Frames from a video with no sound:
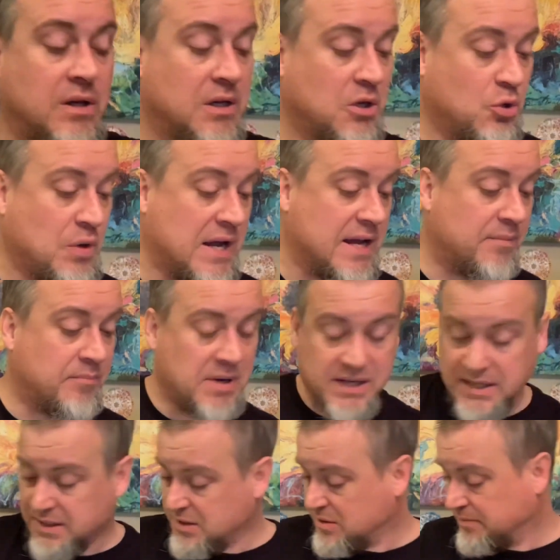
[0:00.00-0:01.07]
crab
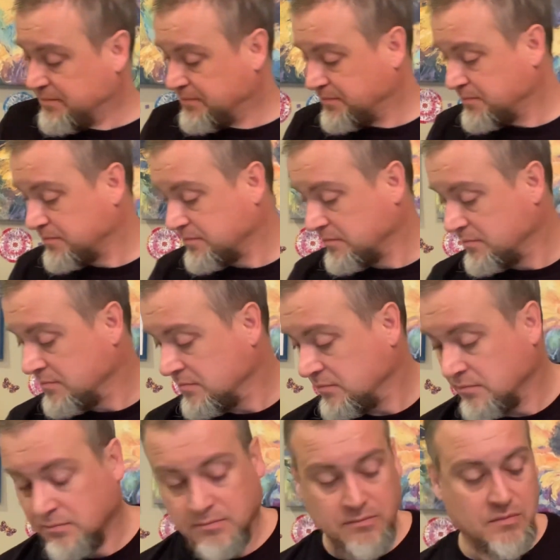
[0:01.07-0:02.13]
bucket.
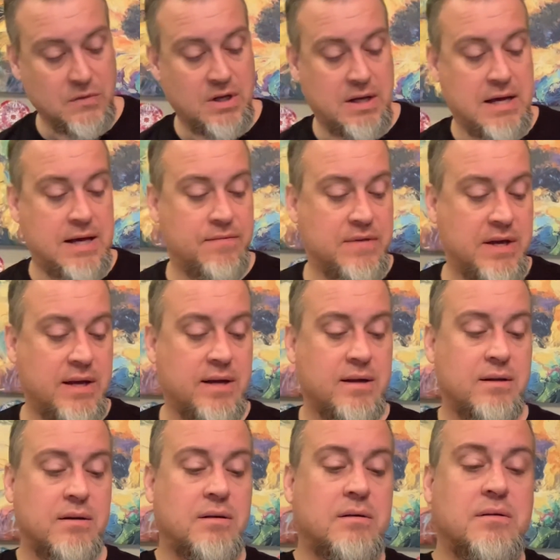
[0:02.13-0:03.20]
And
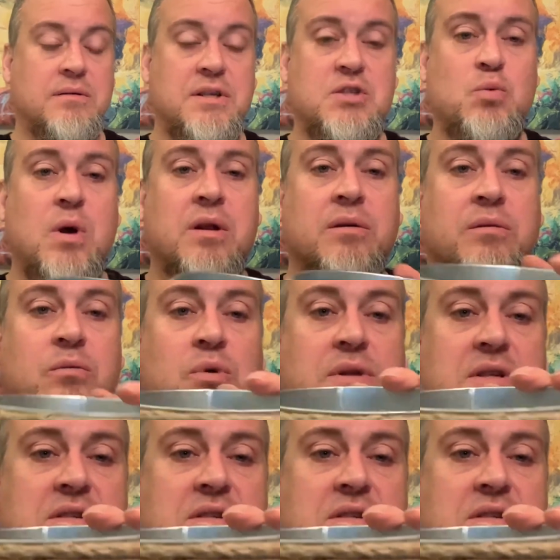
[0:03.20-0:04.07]
then this one with the